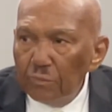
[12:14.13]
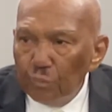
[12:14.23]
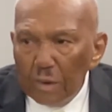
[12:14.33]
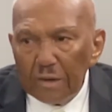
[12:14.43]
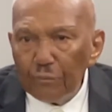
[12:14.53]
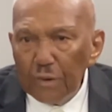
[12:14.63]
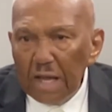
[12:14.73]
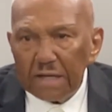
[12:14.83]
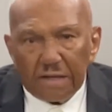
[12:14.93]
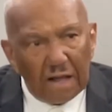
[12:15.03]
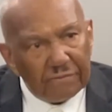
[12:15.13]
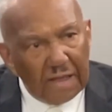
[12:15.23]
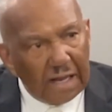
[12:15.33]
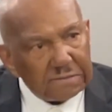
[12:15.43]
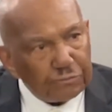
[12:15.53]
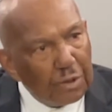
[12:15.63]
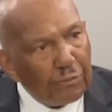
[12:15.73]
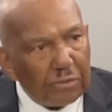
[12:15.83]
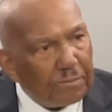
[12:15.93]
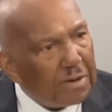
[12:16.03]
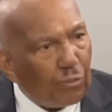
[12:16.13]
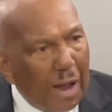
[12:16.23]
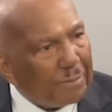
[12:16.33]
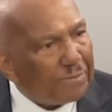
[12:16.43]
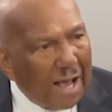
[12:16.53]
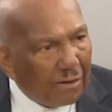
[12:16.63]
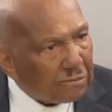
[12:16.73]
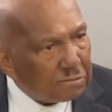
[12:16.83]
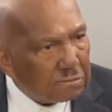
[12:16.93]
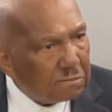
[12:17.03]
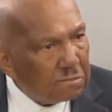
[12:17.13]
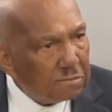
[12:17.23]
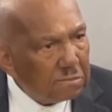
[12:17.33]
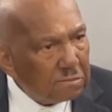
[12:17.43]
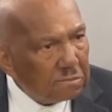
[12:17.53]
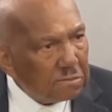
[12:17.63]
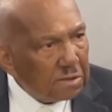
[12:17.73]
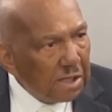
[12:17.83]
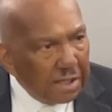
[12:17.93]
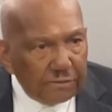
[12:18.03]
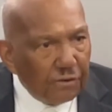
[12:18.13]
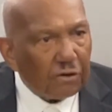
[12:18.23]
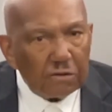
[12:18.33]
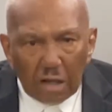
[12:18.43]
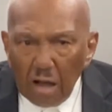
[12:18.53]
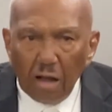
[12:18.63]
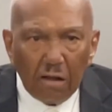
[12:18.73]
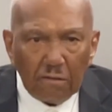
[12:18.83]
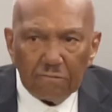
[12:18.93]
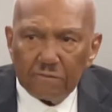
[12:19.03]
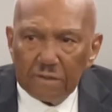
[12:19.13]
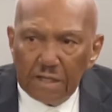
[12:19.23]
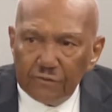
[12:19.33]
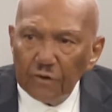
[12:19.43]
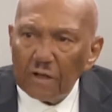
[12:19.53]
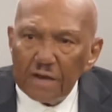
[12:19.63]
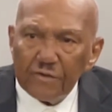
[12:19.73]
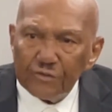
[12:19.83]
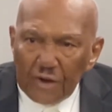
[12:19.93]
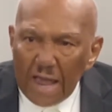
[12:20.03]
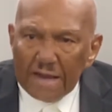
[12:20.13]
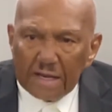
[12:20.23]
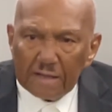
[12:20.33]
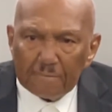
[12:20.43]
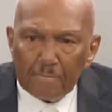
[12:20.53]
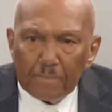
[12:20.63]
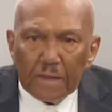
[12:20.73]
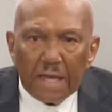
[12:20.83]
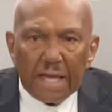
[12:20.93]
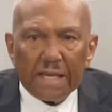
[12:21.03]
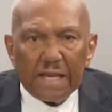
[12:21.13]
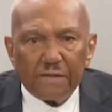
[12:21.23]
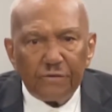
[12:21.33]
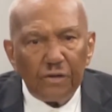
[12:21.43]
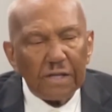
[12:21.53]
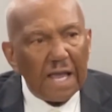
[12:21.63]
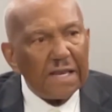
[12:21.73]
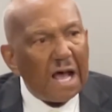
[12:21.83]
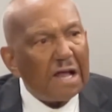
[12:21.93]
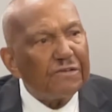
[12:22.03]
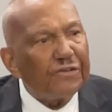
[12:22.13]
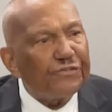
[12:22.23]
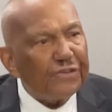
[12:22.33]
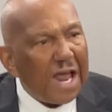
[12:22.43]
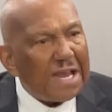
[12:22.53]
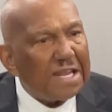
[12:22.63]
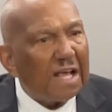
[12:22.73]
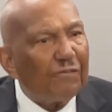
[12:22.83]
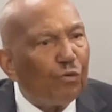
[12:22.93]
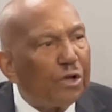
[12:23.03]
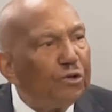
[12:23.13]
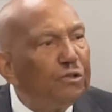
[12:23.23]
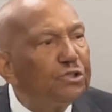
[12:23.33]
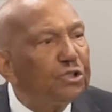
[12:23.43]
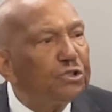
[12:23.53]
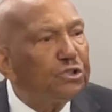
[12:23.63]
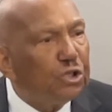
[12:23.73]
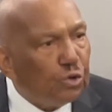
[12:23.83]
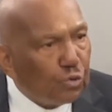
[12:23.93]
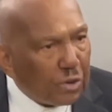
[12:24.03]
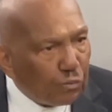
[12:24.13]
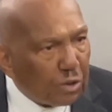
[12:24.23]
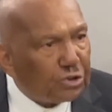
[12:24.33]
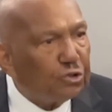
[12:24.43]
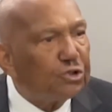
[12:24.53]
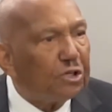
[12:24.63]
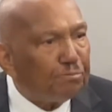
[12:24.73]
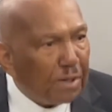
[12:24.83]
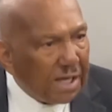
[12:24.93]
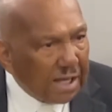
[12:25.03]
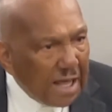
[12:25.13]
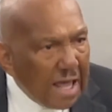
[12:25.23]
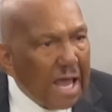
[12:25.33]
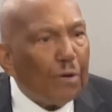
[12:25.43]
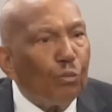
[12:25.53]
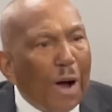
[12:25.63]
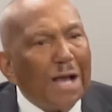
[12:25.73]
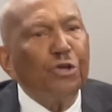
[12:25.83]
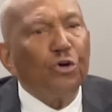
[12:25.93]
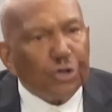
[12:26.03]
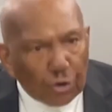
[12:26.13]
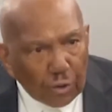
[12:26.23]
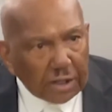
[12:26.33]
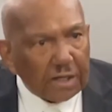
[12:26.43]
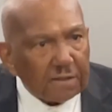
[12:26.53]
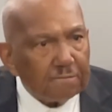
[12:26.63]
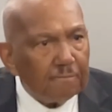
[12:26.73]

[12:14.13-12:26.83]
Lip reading: What if we had done that? We would have been wiped out. It took love. It took understanding. And it took an understanding of what you should do and what you should be and why you're doing it.